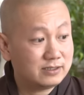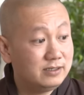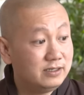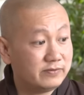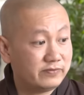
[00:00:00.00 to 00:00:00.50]

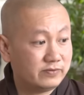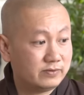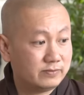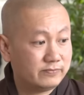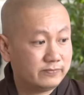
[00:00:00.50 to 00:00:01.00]
gift
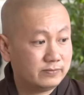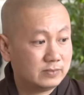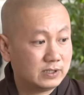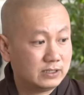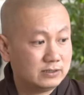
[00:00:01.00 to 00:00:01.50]

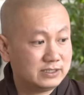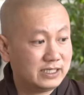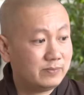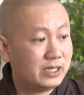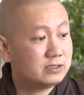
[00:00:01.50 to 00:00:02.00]

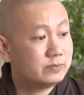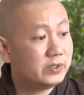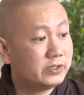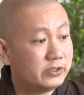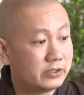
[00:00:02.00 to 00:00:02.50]
sent by his
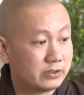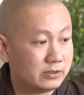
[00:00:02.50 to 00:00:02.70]
mother,